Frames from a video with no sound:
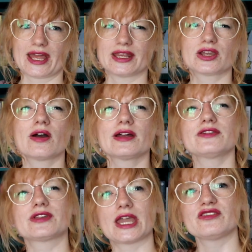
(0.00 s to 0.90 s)
And it kind
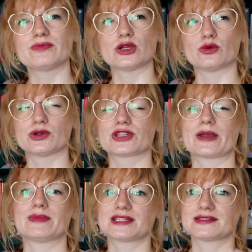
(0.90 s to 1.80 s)
of gave me almost
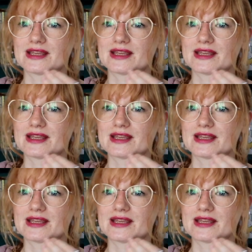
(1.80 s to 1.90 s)
like Mrs.